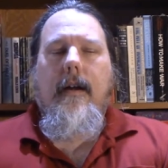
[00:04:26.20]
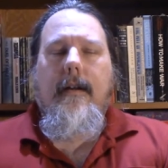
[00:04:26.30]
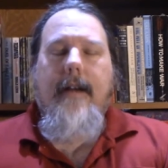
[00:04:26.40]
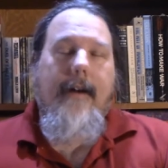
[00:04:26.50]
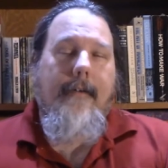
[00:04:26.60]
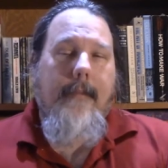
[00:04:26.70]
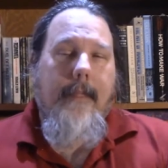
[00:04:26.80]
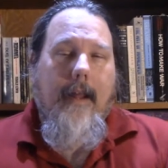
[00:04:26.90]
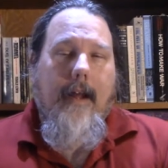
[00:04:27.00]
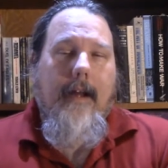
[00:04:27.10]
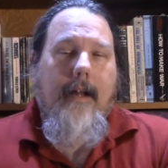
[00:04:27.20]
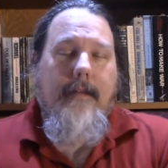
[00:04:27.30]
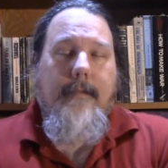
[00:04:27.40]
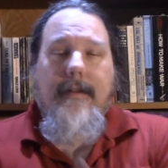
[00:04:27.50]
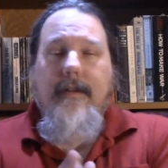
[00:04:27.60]
Now, it
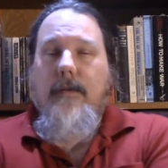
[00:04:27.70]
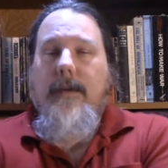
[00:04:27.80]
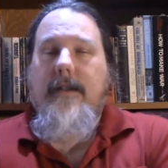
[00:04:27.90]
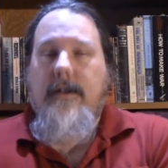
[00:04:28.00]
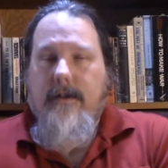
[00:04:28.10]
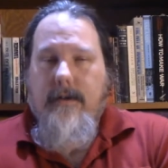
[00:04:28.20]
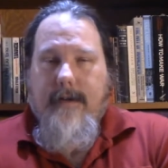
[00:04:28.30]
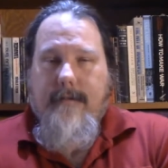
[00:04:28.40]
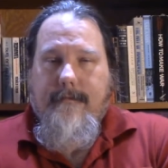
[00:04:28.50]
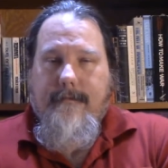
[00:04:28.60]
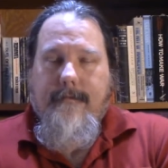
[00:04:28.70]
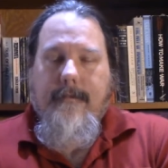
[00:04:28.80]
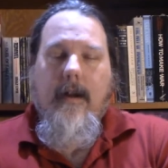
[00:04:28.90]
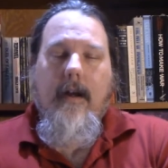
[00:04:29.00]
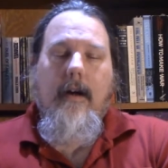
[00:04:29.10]
depends on the reason you do it.
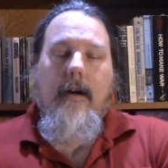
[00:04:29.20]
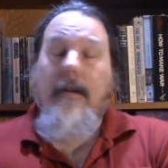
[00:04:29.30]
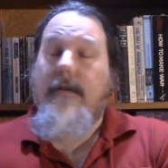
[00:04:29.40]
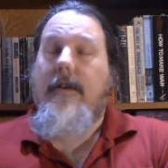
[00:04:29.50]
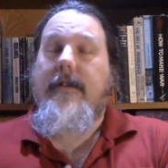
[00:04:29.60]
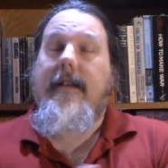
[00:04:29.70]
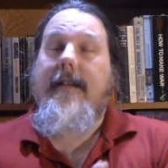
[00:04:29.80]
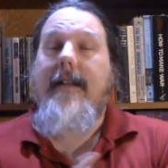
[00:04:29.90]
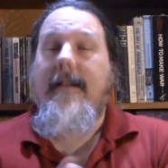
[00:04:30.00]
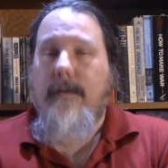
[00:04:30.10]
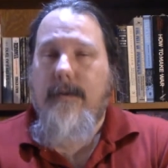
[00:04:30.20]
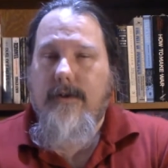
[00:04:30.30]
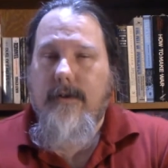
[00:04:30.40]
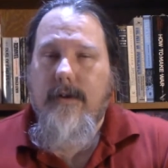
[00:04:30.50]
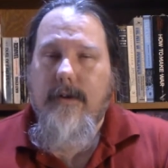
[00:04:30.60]
It's the extent to which
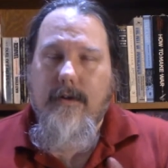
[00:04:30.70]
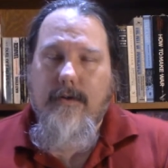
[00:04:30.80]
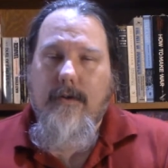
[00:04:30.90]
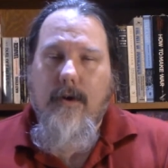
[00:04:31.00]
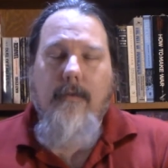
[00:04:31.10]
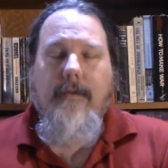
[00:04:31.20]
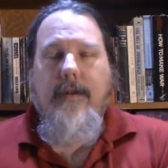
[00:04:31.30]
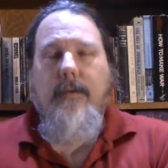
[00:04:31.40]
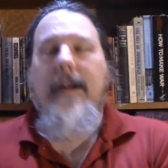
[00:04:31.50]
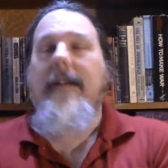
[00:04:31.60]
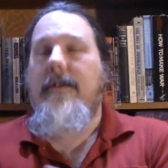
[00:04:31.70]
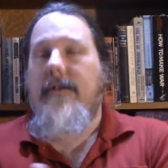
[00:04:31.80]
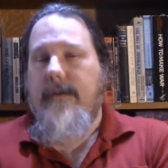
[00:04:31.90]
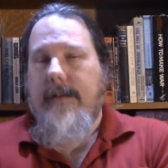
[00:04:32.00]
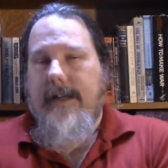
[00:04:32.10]
you do it. Hopefully the reason you're
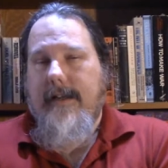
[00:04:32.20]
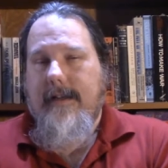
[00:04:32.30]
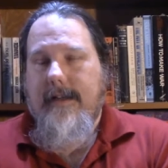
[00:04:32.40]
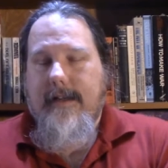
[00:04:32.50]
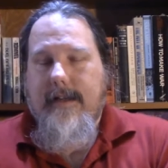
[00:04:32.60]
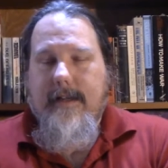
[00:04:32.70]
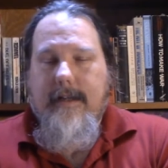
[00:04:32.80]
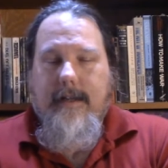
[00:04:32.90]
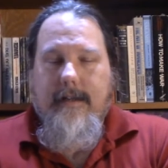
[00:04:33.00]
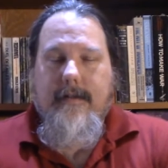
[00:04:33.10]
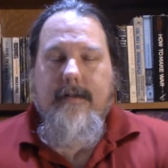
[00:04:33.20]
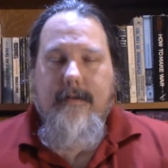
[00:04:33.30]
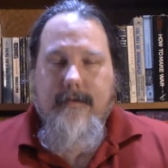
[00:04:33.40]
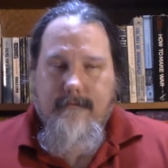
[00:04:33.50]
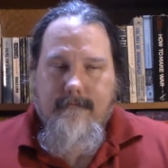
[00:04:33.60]
doing it
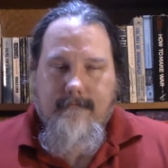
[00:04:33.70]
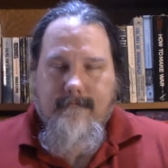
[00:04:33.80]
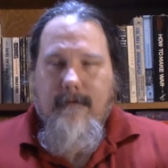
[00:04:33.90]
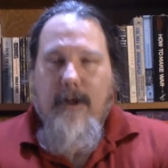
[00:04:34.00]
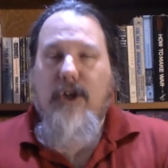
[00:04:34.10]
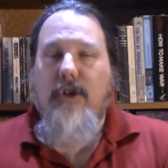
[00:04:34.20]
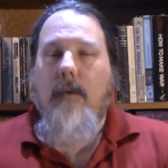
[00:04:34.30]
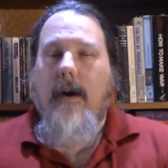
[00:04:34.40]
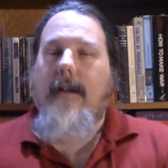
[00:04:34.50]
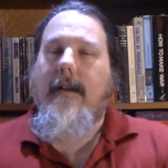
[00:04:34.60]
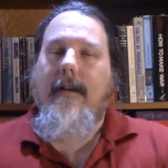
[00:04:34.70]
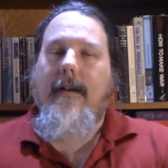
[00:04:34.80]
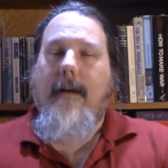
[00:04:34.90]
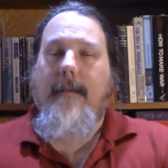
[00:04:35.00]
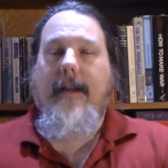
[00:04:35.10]
is a good one, and
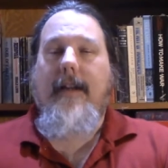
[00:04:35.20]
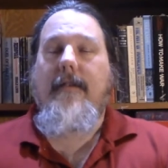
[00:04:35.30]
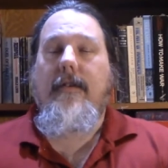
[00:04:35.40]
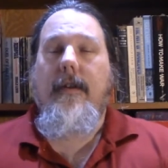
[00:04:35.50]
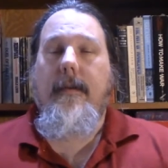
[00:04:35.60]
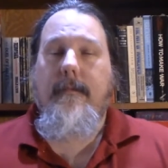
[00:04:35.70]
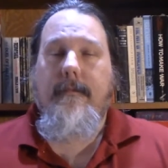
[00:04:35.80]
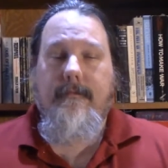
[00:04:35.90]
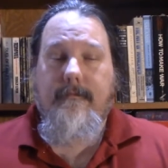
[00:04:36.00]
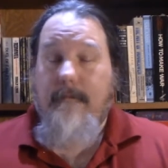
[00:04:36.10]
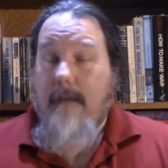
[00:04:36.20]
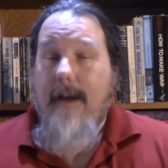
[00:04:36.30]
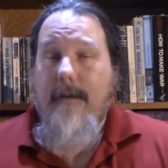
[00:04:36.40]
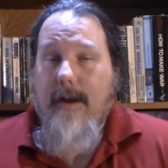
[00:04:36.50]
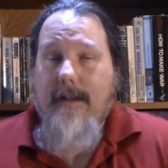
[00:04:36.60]
I'm going to give you
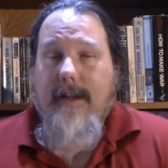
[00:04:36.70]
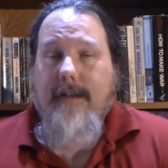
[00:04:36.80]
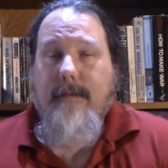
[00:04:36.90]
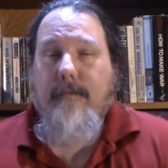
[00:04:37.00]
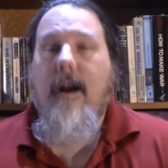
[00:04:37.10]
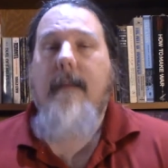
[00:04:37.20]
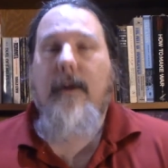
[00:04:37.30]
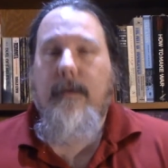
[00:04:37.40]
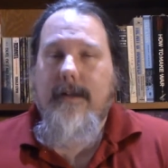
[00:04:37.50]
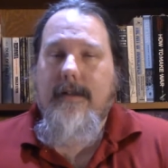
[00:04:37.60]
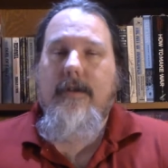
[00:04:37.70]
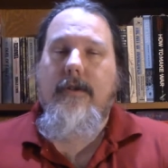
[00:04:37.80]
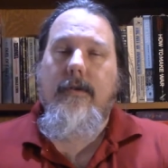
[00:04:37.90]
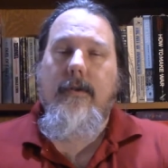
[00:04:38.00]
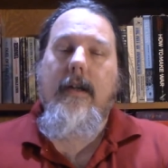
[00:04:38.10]
what I think is the primary reason
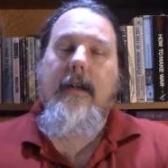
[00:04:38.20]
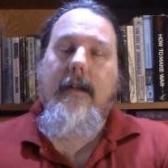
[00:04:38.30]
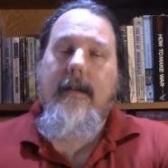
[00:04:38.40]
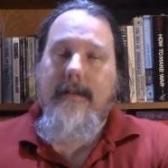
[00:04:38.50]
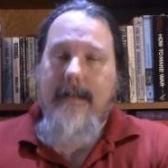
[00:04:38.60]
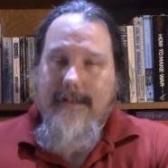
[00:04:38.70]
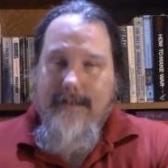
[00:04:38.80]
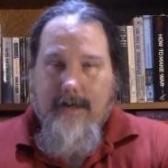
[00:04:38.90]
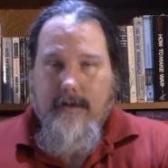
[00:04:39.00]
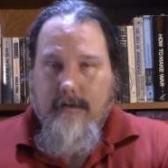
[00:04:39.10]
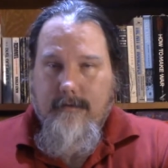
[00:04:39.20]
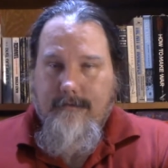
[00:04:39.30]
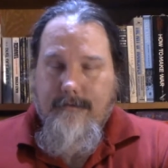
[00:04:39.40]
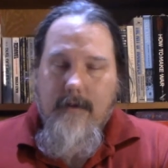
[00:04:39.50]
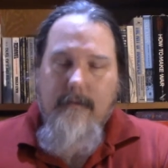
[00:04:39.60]
to list tailor,
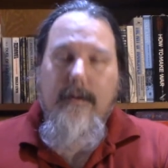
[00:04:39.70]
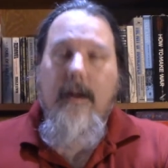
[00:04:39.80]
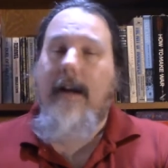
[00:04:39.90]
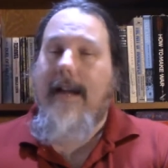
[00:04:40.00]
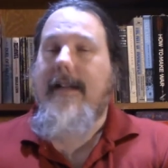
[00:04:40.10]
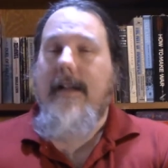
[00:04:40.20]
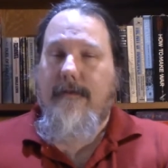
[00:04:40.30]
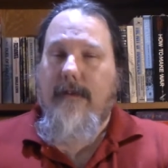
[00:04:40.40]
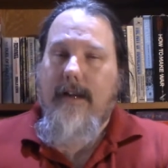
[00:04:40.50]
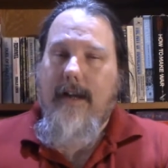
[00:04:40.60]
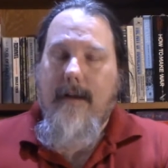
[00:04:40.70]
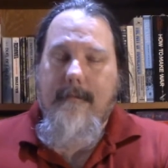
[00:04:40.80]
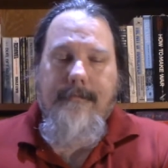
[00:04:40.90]
again, in a friendly game.